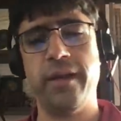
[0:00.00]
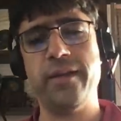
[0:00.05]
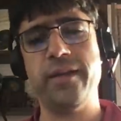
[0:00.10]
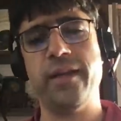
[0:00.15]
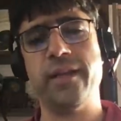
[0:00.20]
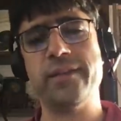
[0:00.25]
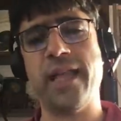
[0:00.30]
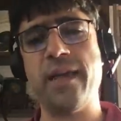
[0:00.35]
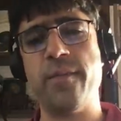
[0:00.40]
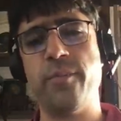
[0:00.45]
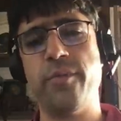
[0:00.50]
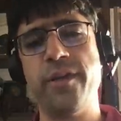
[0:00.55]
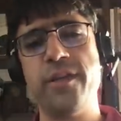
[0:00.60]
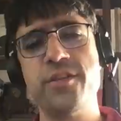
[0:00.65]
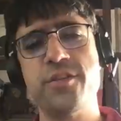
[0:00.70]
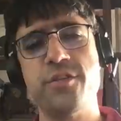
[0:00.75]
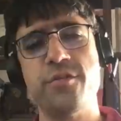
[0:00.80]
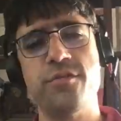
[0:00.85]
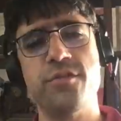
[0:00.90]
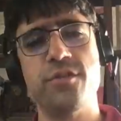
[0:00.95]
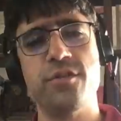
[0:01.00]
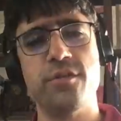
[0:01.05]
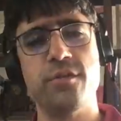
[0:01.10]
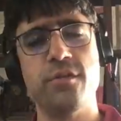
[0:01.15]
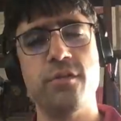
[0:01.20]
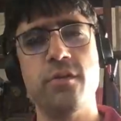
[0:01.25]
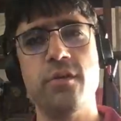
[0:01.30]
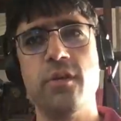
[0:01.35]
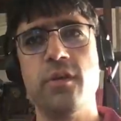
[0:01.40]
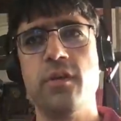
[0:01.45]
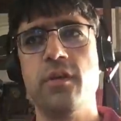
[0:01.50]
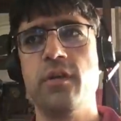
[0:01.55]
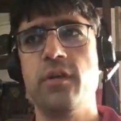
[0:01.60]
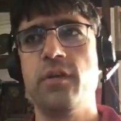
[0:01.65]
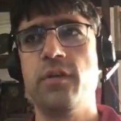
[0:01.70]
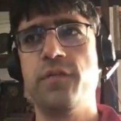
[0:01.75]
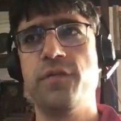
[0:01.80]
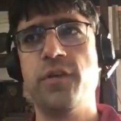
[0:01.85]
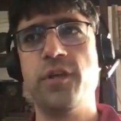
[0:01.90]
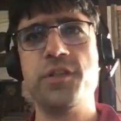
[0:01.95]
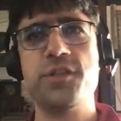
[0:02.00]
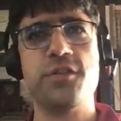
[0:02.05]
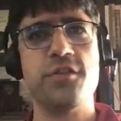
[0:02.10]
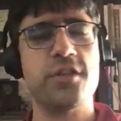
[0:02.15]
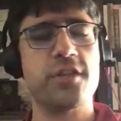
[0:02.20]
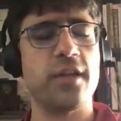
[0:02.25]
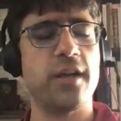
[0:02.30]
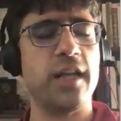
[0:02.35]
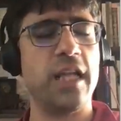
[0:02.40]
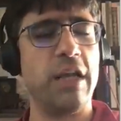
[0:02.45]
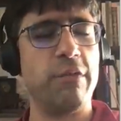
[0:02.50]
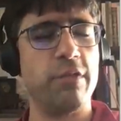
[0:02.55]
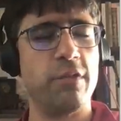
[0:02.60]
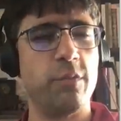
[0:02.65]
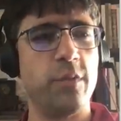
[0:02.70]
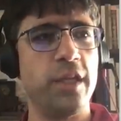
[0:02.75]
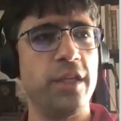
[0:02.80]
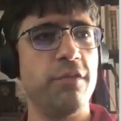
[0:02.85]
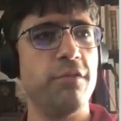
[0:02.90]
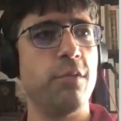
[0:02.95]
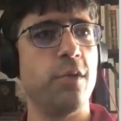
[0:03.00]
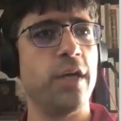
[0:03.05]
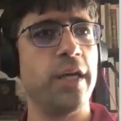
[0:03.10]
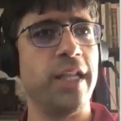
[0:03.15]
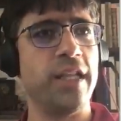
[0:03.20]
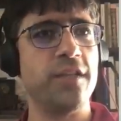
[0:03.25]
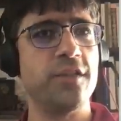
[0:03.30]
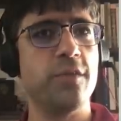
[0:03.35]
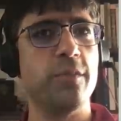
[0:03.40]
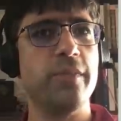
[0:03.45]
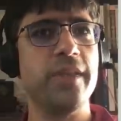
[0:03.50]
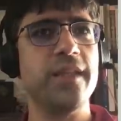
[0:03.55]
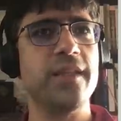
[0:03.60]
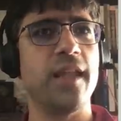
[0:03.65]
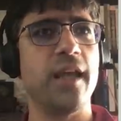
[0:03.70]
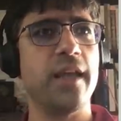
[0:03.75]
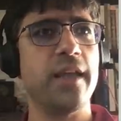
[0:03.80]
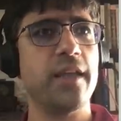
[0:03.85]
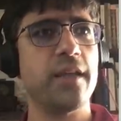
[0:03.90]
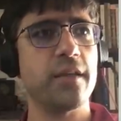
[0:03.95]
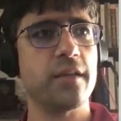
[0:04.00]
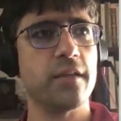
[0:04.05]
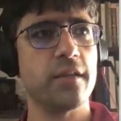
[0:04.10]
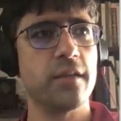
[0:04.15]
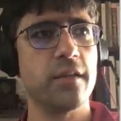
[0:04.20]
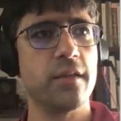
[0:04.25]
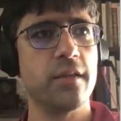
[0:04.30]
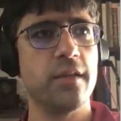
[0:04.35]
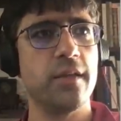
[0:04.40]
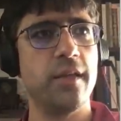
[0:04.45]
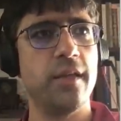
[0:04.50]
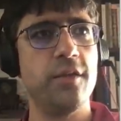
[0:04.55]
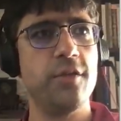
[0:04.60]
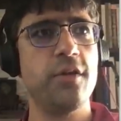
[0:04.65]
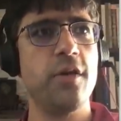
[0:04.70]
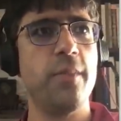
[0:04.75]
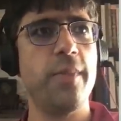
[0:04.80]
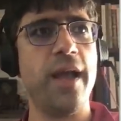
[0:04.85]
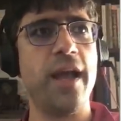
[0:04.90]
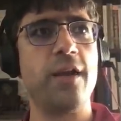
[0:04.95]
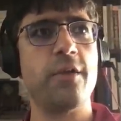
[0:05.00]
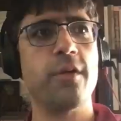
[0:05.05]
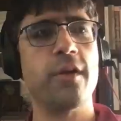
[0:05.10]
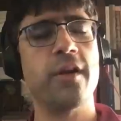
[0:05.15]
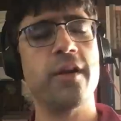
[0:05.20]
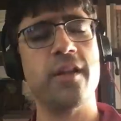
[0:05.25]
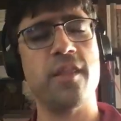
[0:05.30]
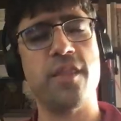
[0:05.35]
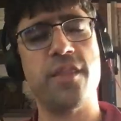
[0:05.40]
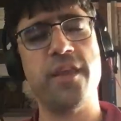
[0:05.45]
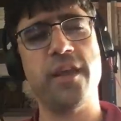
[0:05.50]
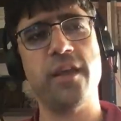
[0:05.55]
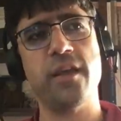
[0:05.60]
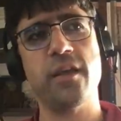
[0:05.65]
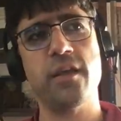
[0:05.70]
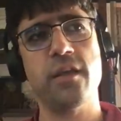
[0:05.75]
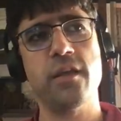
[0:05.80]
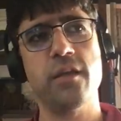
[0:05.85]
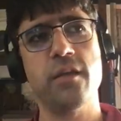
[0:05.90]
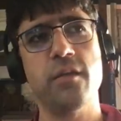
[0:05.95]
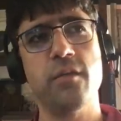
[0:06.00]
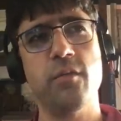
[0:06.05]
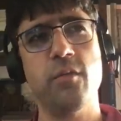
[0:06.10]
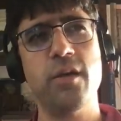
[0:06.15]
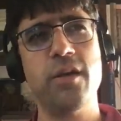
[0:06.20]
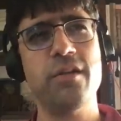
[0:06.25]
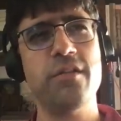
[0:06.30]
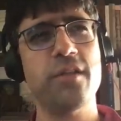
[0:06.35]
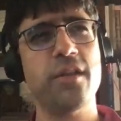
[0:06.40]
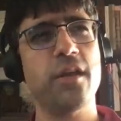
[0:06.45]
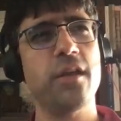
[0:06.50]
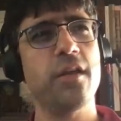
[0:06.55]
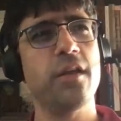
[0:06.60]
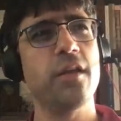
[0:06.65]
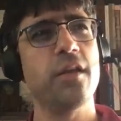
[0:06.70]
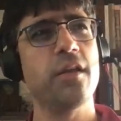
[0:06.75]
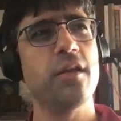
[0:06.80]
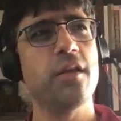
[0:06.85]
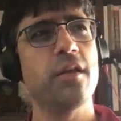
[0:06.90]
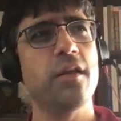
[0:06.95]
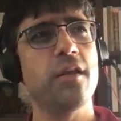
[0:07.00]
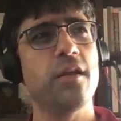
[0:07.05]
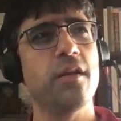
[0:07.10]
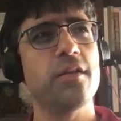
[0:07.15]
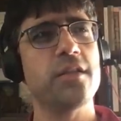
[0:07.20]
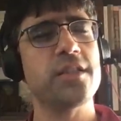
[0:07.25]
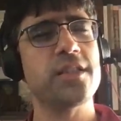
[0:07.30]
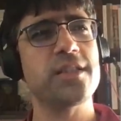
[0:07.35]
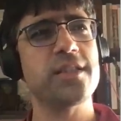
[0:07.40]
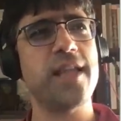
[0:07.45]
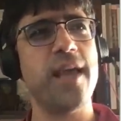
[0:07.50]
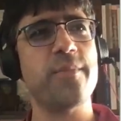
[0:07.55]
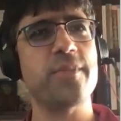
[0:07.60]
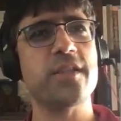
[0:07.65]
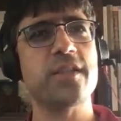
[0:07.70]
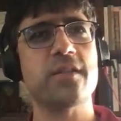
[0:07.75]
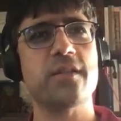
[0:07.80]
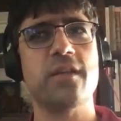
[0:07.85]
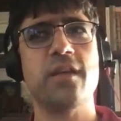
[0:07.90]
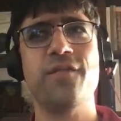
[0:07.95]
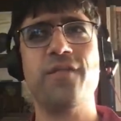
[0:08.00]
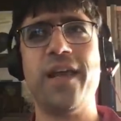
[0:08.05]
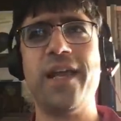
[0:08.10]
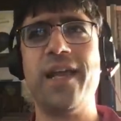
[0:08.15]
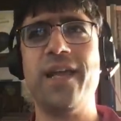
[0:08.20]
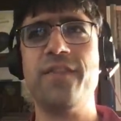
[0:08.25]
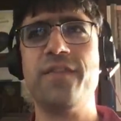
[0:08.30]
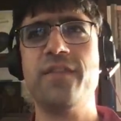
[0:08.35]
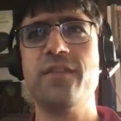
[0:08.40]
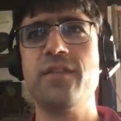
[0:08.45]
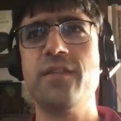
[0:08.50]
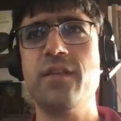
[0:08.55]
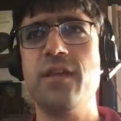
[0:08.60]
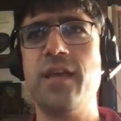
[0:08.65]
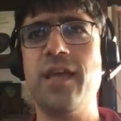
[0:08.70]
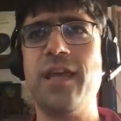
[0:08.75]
right? And that brings you to, first you start out with what you want it to be like, and you go backward and think, what are the steps, if I had